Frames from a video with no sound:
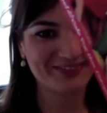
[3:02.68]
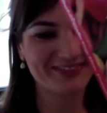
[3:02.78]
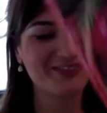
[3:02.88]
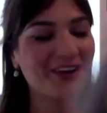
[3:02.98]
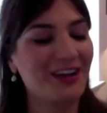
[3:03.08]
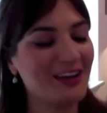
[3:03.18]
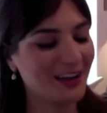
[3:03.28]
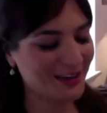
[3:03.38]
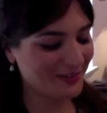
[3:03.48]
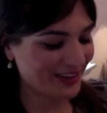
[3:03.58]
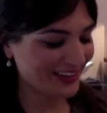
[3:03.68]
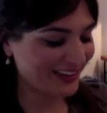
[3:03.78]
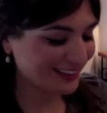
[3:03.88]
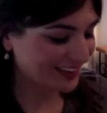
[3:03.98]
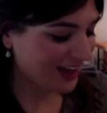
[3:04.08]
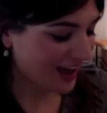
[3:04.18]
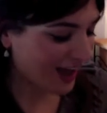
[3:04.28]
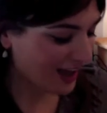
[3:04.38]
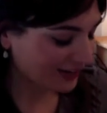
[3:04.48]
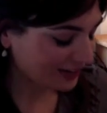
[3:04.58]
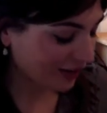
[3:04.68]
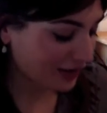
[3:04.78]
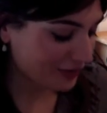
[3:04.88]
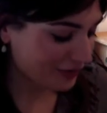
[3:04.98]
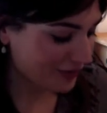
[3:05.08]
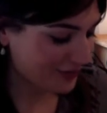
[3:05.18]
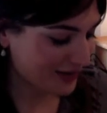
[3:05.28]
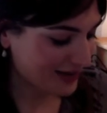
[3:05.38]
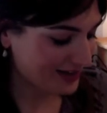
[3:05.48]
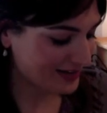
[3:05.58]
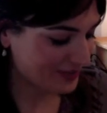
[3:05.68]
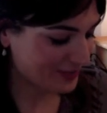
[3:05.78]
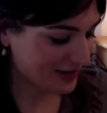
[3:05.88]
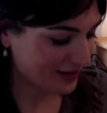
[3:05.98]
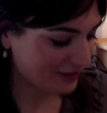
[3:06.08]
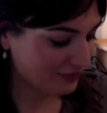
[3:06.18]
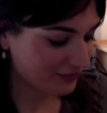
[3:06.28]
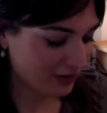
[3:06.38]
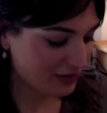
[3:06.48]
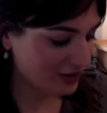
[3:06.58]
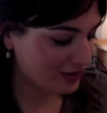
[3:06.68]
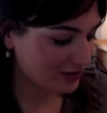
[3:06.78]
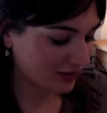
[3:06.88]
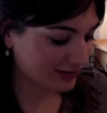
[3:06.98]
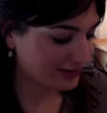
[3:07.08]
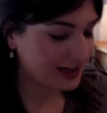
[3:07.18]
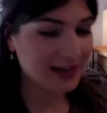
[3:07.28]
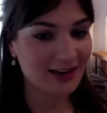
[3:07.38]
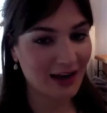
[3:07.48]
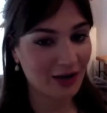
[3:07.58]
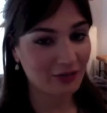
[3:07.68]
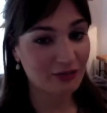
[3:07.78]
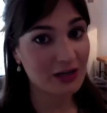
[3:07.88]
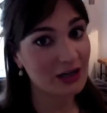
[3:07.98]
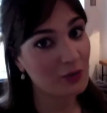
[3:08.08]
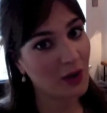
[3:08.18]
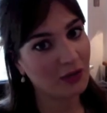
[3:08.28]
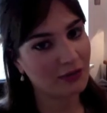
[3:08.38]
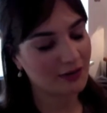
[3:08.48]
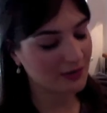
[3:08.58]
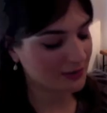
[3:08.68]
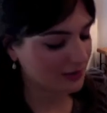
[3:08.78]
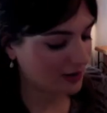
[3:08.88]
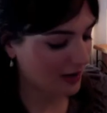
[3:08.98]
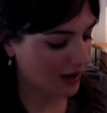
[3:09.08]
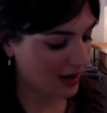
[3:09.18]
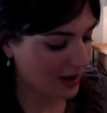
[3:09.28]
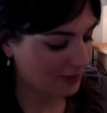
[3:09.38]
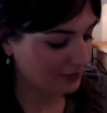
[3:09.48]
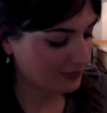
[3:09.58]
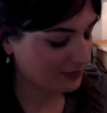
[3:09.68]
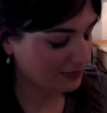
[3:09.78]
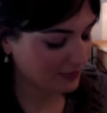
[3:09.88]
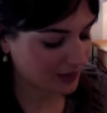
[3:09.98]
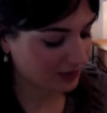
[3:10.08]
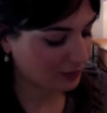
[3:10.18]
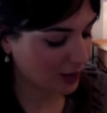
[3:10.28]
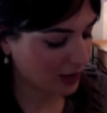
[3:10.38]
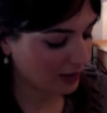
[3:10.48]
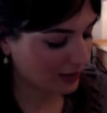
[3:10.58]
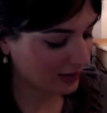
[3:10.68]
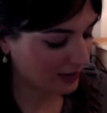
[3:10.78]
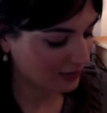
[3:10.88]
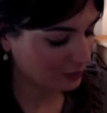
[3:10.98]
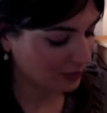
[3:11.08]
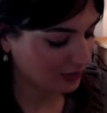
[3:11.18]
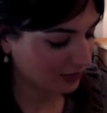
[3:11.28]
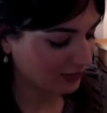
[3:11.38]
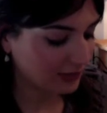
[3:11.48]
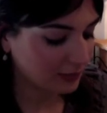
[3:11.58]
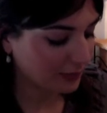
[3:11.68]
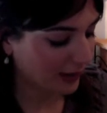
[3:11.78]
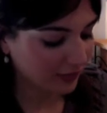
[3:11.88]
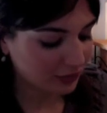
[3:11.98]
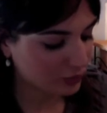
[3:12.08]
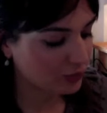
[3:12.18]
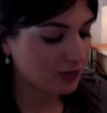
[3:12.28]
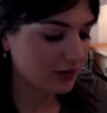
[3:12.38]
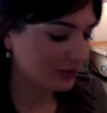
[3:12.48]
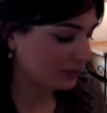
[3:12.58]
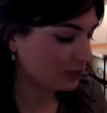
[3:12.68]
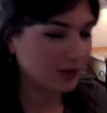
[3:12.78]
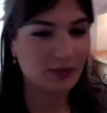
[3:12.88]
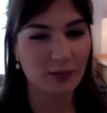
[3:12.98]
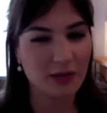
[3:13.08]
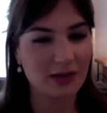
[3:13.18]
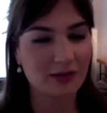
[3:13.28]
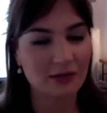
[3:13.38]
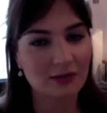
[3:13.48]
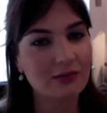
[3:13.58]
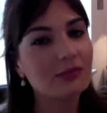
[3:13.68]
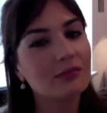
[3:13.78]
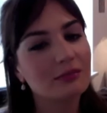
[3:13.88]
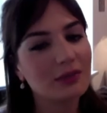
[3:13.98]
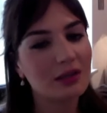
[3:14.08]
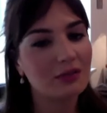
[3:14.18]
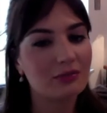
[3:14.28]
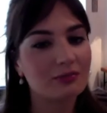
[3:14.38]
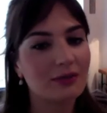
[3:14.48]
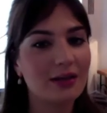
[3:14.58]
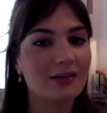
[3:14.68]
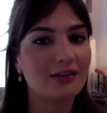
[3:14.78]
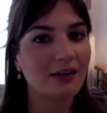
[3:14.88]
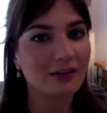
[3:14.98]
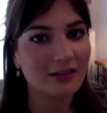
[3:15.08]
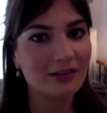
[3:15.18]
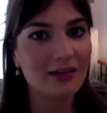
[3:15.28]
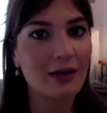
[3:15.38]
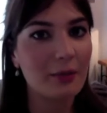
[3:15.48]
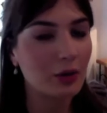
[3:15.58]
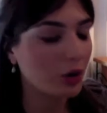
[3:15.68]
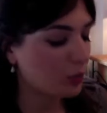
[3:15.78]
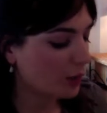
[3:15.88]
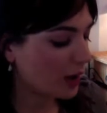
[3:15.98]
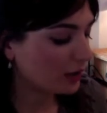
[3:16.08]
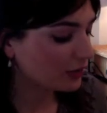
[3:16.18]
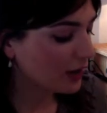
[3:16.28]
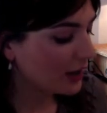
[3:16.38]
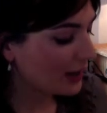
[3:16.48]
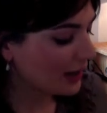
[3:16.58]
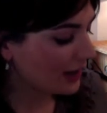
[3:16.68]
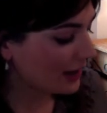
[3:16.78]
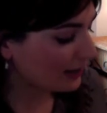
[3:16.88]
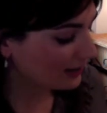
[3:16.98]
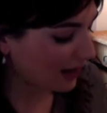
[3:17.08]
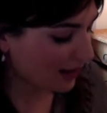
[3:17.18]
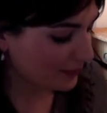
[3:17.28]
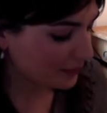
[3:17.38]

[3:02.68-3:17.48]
What I like about this, aside from it being very nicely laid out, really well written as well, and with nice little backstories and recipes and little insights into the Abel & Cole world, is that